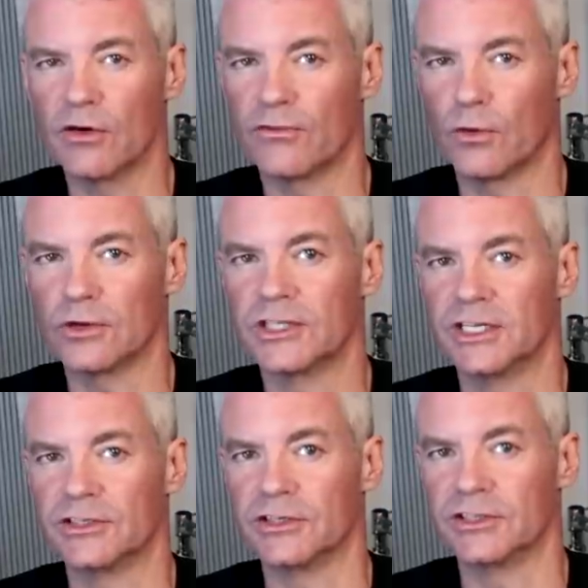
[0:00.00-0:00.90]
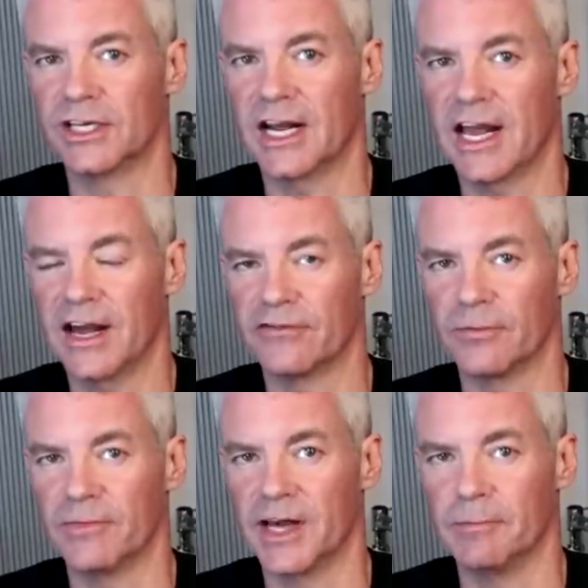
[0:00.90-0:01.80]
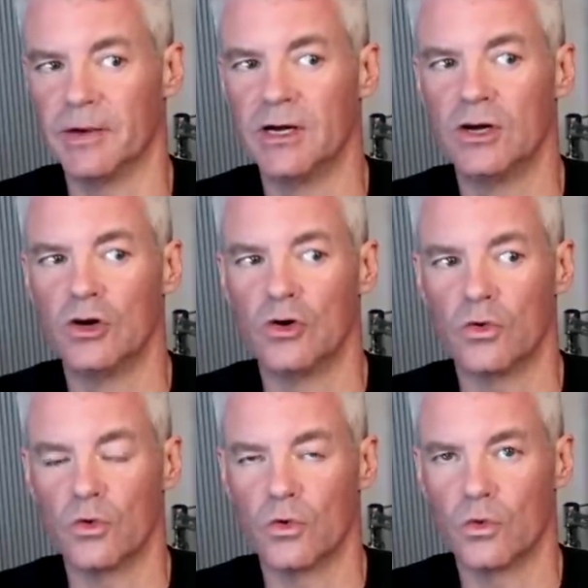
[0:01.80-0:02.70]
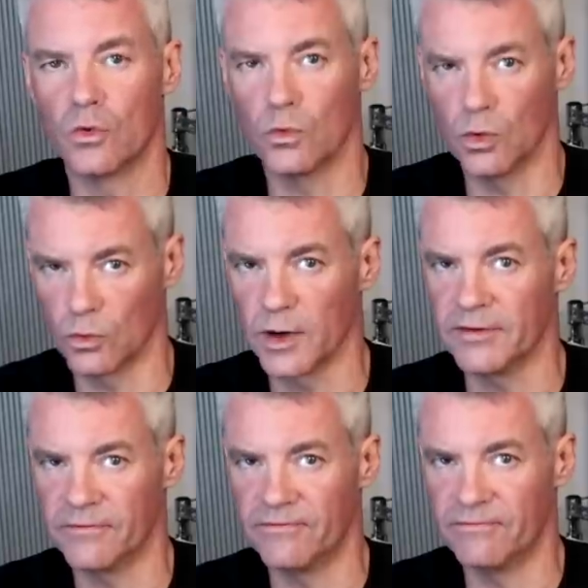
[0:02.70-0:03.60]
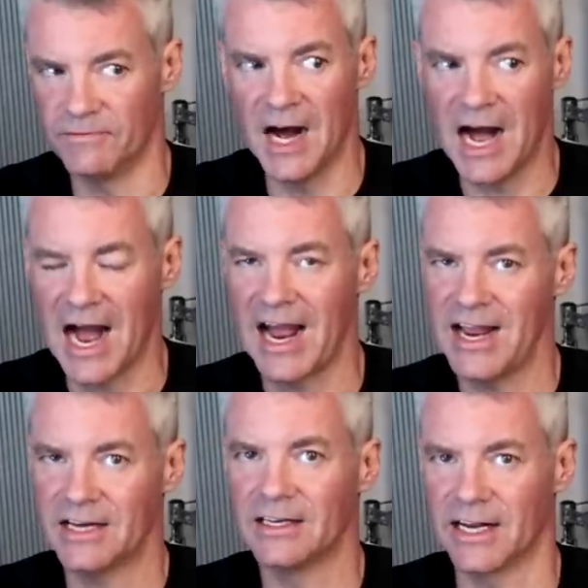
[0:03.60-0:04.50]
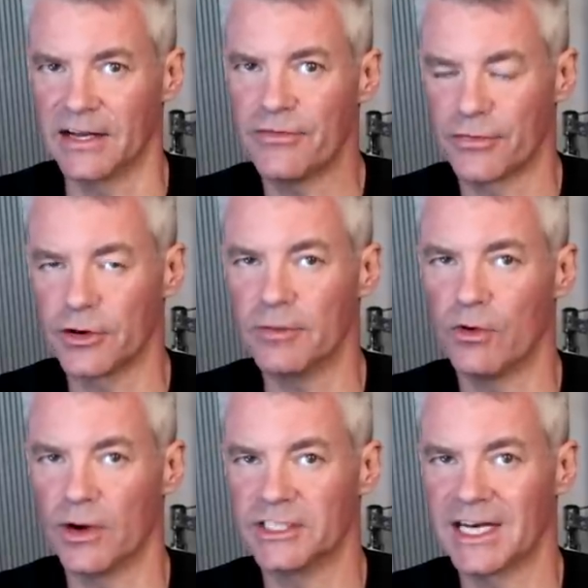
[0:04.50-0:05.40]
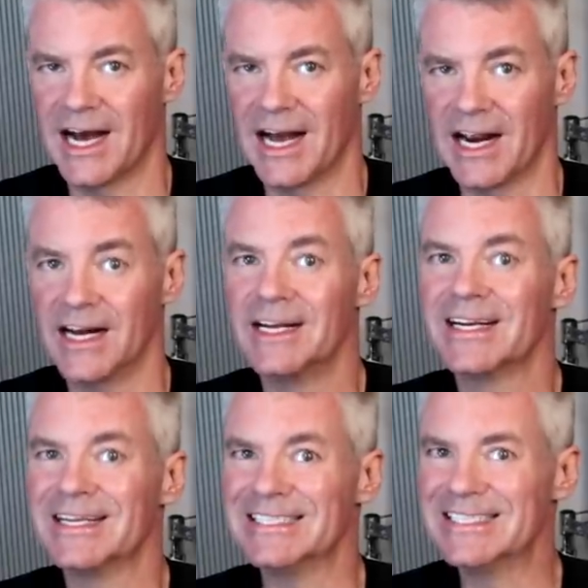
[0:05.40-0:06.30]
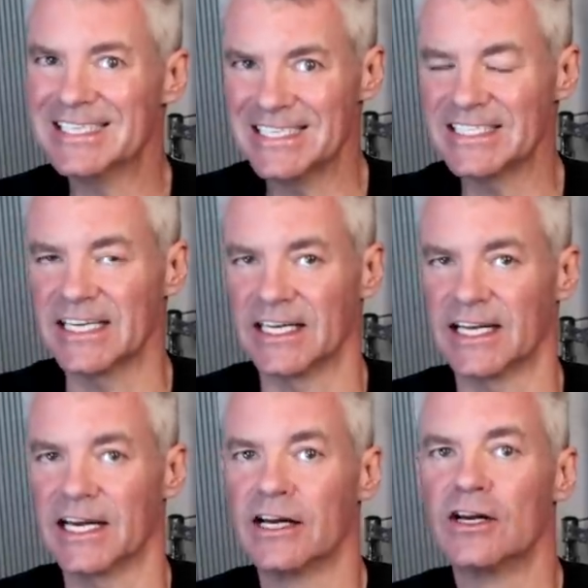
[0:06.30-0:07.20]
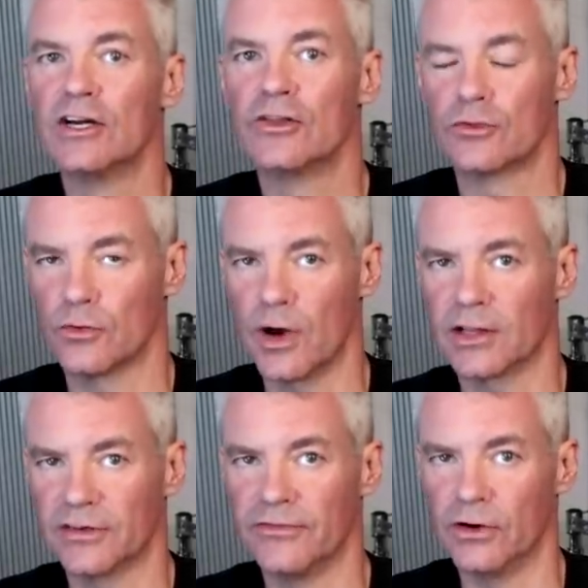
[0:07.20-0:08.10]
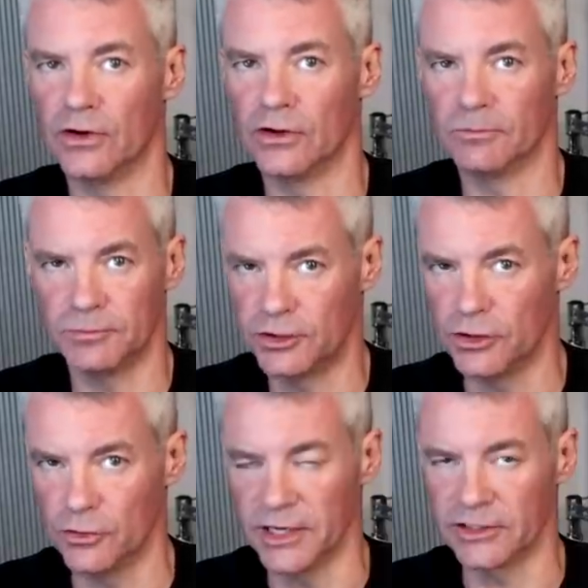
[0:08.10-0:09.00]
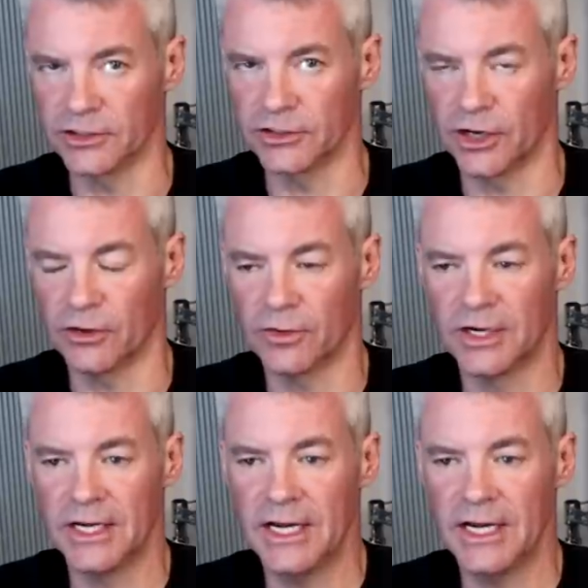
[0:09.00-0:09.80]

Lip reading: or four sensors that I have from them will read high, like 30 points high, consistently throughout the full 2 weeks or so.